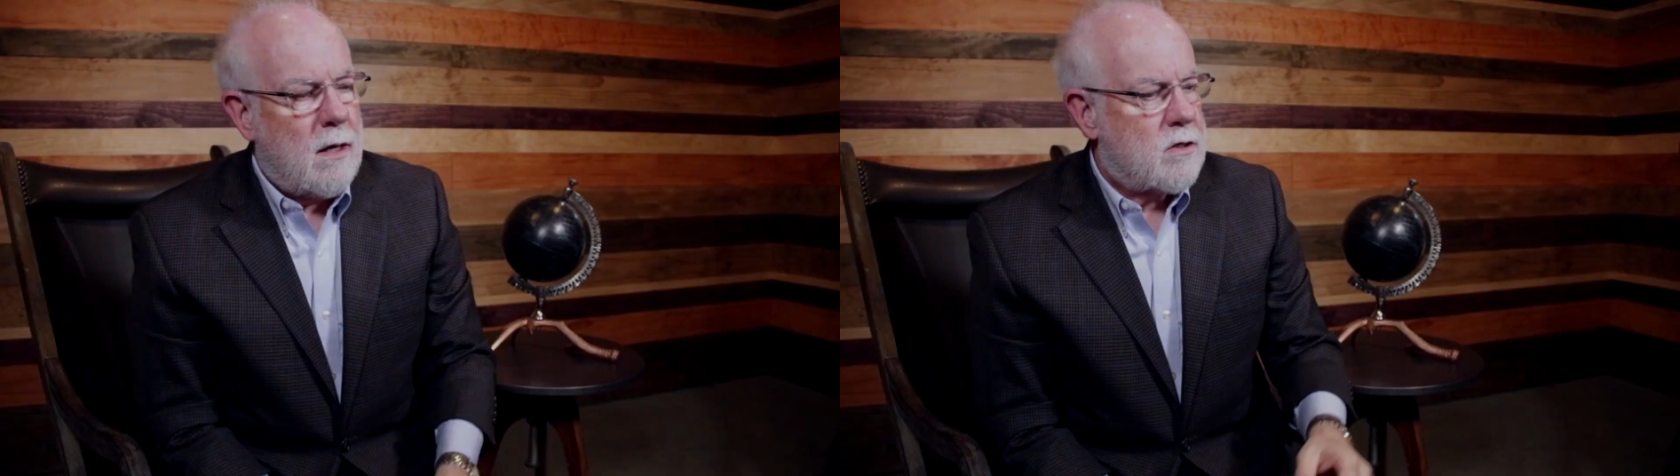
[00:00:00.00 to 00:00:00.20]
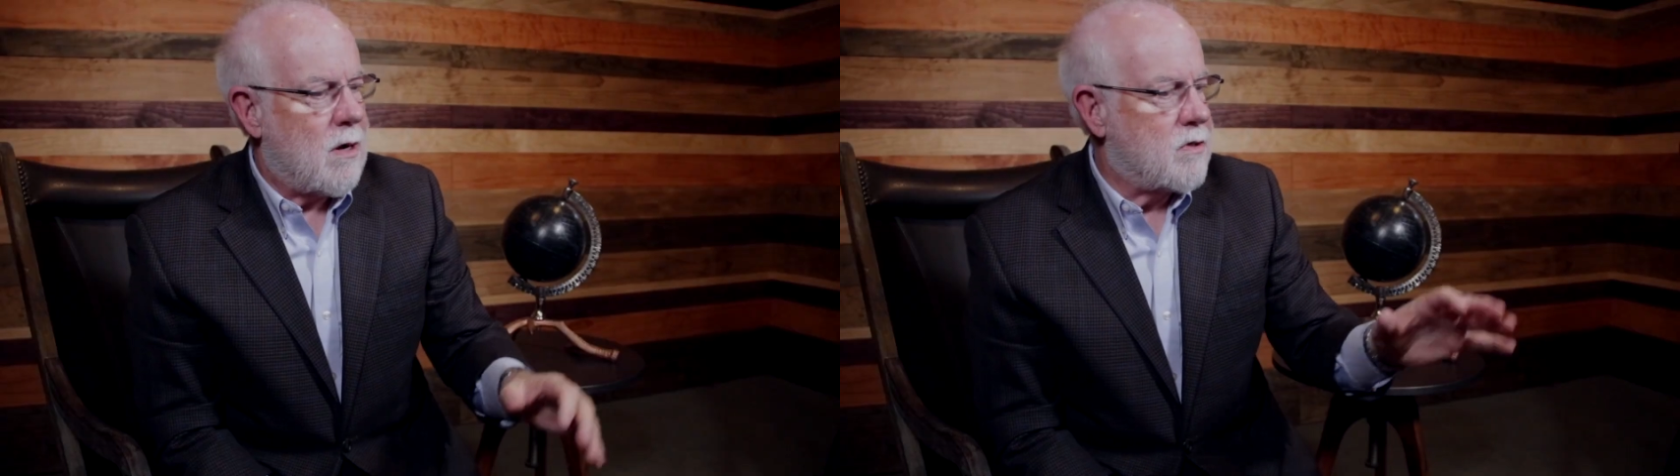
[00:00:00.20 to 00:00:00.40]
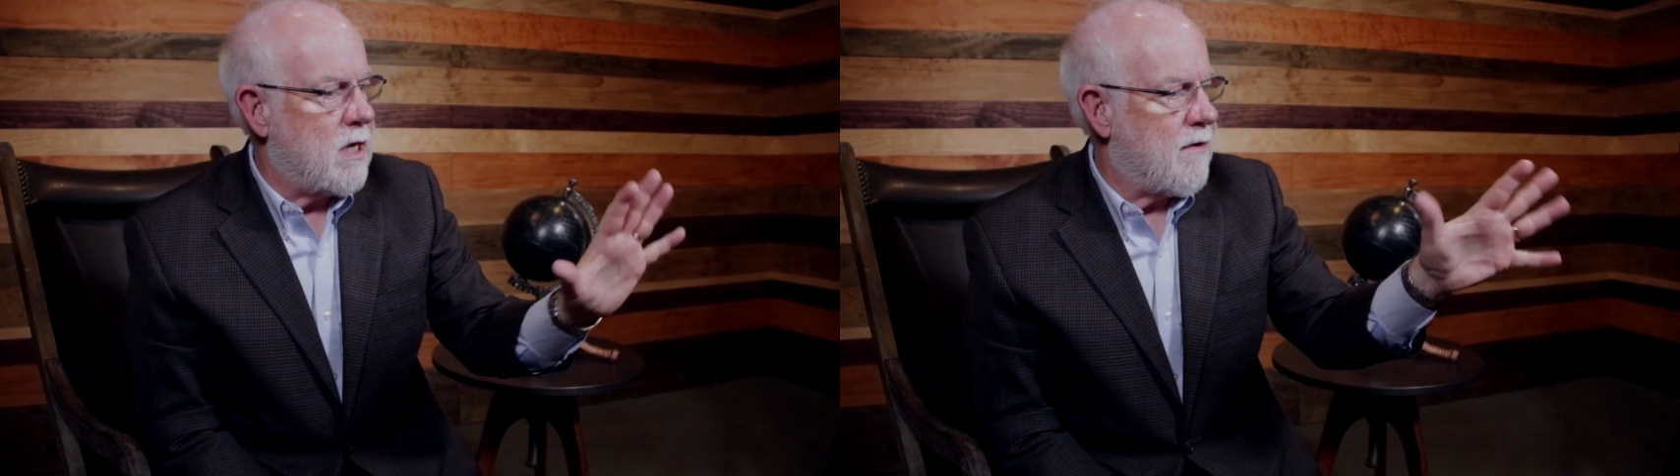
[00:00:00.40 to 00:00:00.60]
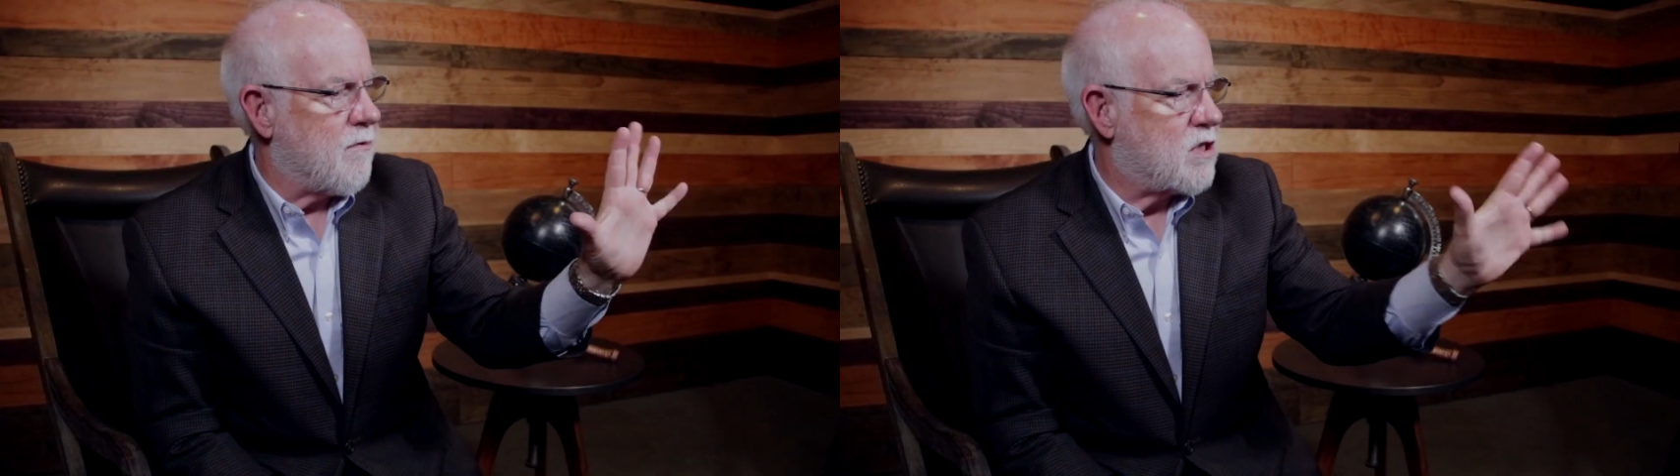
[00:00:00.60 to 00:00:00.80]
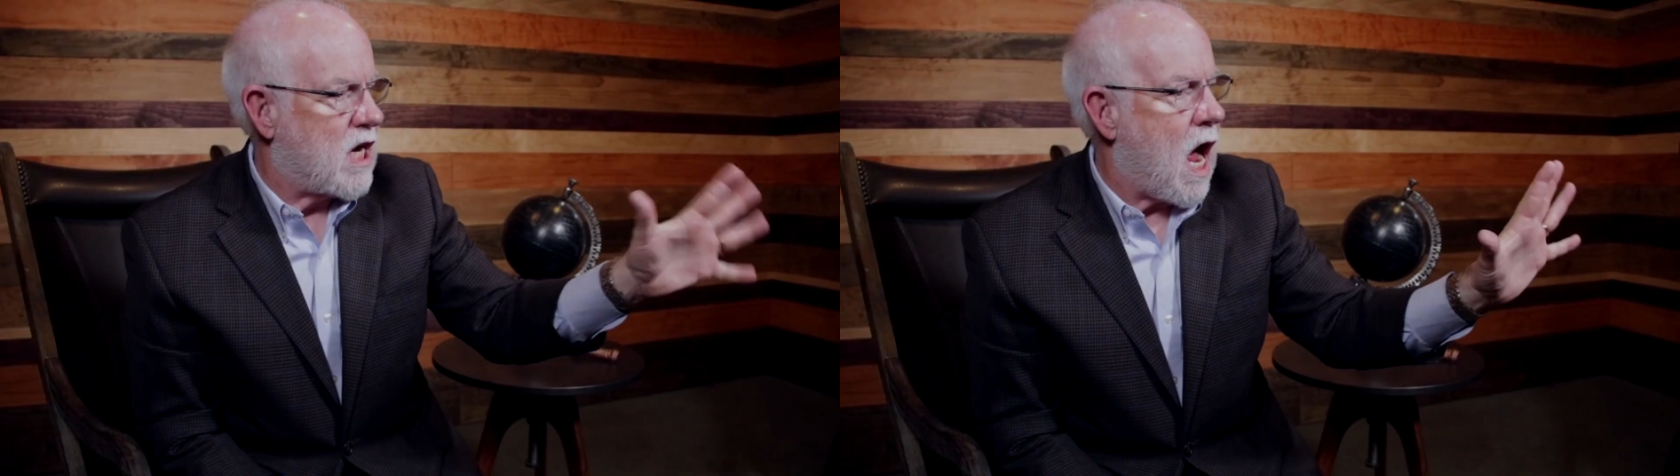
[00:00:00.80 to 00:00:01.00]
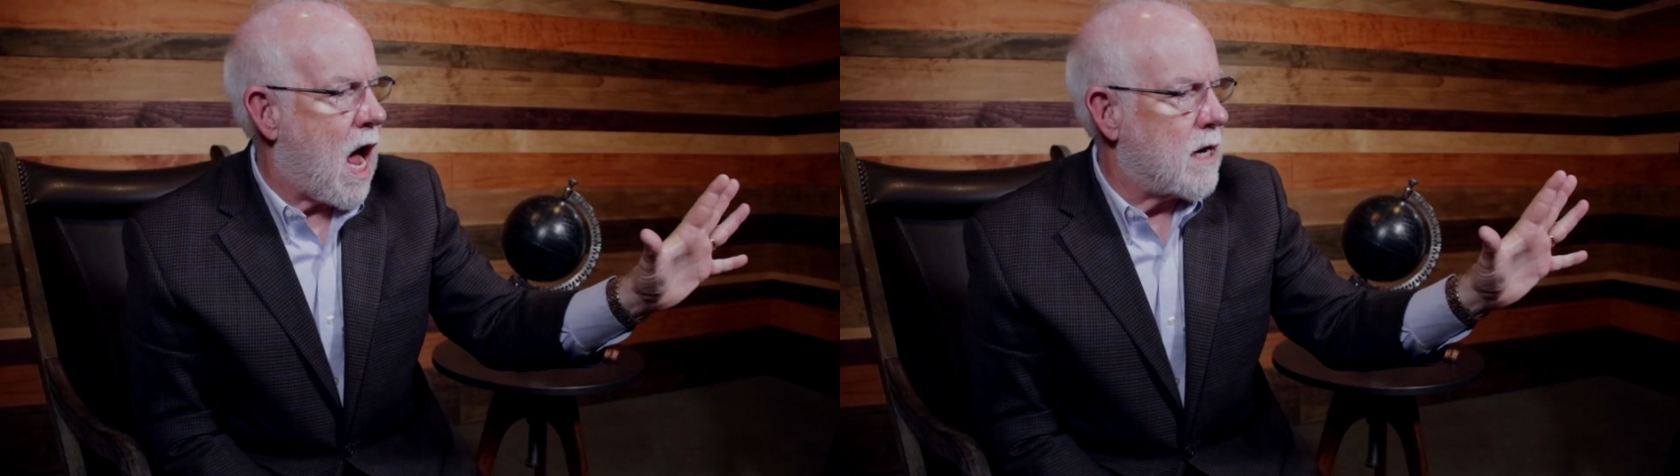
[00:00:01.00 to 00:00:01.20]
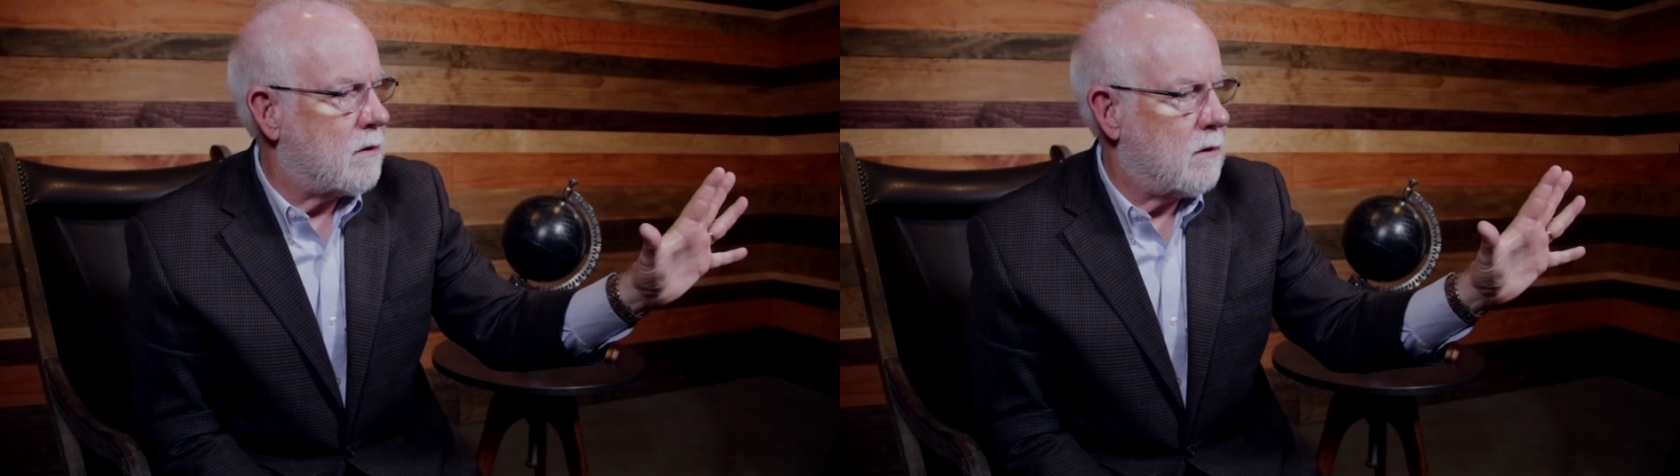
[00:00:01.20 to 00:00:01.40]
So I was getting it from Scott